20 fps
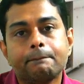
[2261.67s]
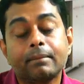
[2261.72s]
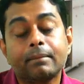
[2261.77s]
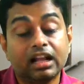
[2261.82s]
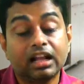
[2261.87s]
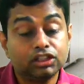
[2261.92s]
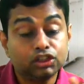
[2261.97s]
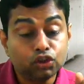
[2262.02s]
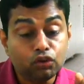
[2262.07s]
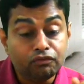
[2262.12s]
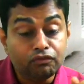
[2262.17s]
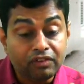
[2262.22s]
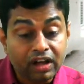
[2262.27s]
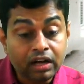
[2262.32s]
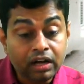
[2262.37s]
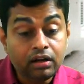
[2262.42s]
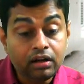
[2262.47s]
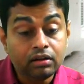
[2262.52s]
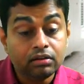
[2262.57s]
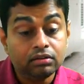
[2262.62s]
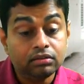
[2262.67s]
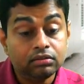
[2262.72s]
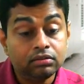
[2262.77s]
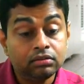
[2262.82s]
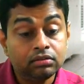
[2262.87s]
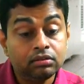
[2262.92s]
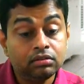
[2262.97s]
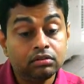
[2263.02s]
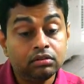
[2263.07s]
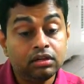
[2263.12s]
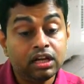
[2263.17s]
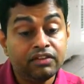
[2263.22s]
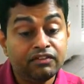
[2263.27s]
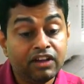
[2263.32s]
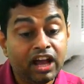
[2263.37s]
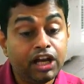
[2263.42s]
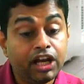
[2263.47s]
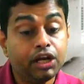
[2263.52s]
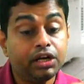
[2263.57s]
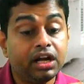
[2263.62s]
So 1,
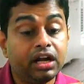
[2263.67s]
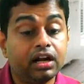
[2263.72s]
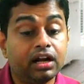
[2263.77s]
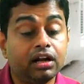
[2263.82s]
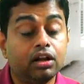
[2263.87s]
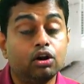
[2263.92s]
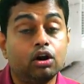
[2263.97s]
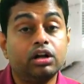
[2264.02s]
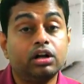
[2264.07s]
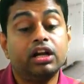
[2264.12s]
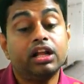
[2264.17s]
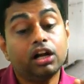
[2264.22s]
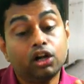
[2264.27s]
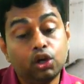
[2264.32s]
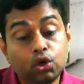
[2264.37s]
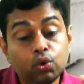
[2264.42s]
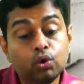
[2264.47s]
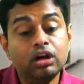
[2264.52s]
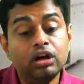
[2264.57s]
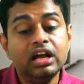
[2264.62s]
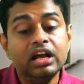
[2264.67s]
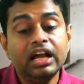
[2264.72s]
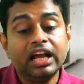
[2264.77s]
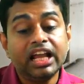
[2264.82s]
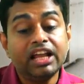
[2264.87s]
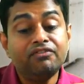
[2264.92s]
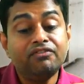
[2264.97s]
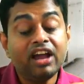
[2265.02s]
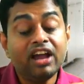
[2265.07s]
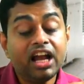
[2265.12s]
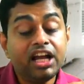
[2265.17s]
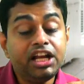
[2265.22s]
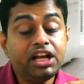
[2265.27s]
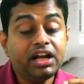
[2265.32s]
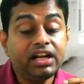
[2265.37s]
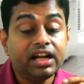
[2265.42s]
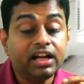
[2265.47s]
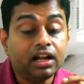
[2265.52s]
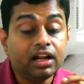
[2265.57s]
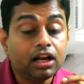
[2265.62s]
evaluate internal auditor. 2, evaluate
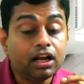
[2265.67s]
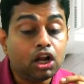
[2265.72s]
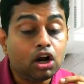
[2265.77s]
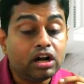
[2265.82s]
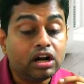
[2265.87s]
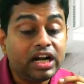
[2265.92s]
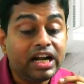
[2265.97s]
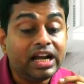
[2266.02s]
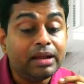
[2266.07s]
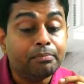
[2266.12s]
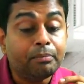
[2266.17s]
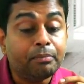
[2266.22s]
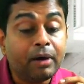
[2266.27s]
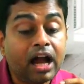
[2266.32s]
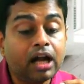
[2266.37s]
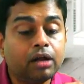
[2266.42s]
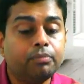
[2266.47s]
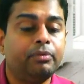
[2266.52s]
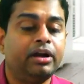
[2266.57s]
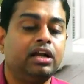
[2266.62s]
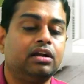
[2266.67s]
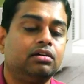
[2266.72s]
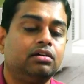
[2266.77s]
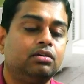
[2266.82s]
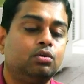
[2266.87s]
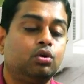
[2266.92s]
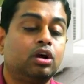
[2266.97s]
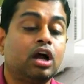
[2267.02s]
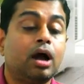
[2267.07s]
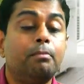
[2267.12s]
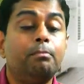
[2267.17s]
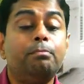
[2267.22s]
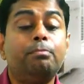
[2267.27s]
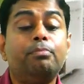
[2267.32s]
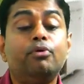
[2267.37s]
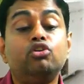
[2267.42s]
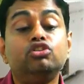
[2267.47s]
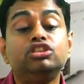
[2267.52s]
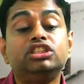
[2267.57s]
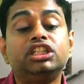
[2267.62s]
internal audit department.
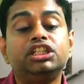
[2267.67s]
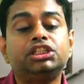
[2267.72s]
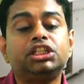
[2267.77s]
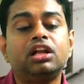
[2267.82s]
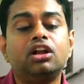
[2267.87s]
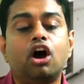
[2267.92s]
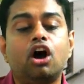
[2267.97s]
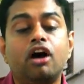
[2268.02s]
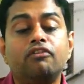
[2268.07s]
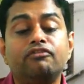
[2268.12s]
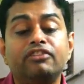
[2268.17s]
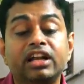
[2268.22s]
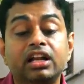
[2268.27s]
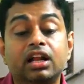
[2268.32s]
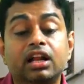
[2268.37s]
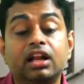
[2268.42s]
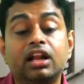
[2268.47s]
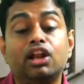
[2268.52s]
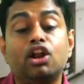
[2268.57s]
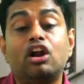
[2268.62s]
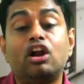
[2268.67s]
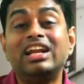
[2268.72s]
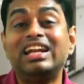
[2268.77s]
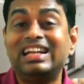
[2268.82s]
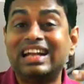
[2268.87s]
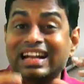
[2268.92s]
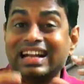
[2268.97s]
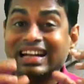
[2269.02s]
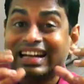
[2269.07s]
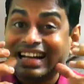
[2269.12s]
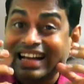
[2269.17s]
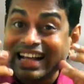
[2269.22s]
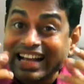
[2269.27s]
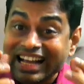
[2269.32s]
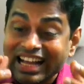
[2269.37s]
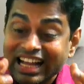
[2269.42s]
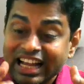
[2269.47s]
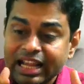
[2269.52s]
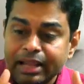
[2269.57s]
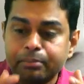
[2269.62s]
Composition of internal audit
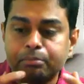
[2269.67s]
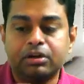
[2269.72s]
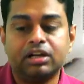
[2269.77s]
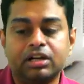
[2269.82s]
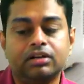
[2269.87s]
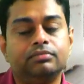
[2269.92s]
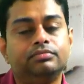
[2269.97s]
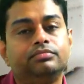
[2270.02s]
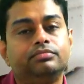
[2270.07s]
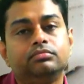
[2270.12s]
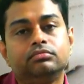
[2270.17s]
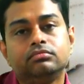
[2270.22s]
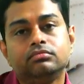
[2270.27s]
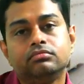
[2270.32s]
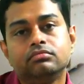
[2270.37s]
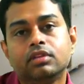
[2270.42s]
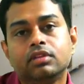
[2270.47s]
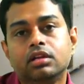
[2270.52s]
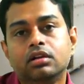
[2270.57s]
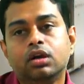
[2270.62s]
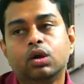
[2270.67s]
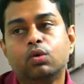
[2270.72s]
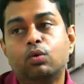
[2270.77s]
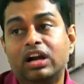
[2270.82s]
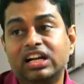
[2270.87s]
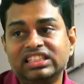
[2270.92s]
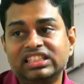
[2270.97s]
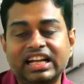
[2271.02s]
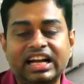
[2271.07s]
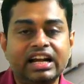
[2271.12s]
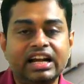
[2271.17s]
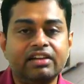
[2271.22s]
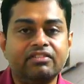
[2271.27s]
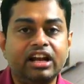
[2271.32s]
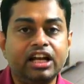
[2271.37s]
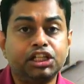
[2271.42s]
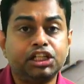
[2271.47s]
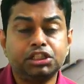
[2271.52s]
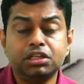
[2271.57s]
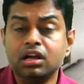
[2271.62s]
team. What is second
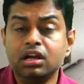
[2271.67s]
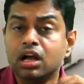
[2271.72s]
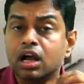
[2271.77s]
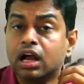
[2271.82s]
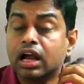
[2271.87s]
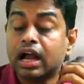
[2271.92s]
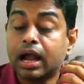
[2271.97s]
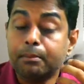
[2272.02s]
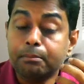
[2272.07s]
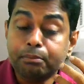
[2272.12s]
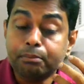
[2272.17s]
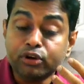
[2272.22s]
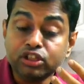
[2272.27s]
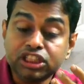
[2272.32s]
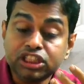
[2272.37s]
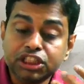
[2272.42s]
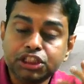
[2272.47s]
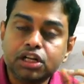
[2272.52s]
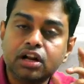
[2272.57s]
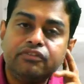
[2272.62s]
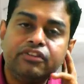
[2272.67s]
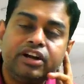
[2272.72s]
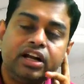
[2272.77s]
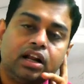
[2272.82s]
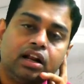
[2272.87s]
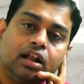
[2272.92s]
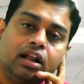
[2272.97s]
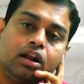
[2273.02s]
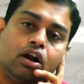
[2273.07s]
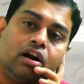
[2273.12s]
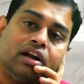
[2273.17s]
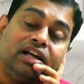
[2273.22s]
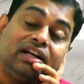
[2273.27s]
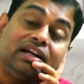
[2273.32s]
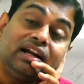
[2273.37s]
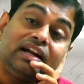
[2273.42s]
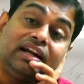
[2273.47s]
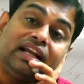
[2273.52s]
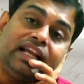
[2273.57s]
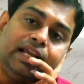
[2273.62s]
evaluation? Composition of internal
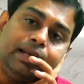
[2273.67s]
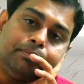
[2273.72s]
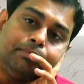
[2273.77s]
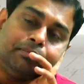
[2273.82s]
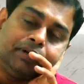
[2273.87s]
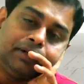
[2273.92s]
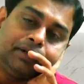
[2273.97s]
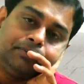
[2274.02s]
audit team.